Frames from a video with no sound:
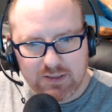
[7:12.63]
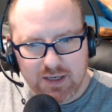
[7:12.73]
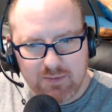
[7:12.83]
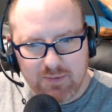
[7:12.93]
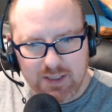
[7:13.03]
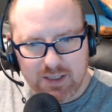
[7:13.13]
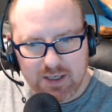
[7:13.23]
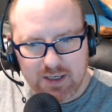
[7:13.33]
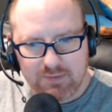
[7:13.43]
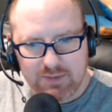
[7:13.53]
standby
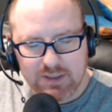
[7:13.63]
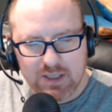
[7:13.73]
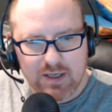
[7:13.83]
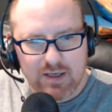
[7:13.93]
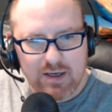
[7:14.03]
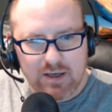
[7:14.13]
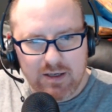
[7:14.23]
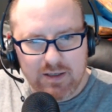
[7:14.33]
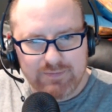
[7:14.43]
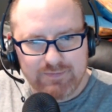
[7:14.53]
times.
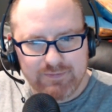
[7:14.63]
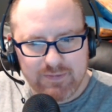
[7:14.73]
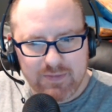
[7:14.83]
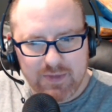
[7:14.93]
Um,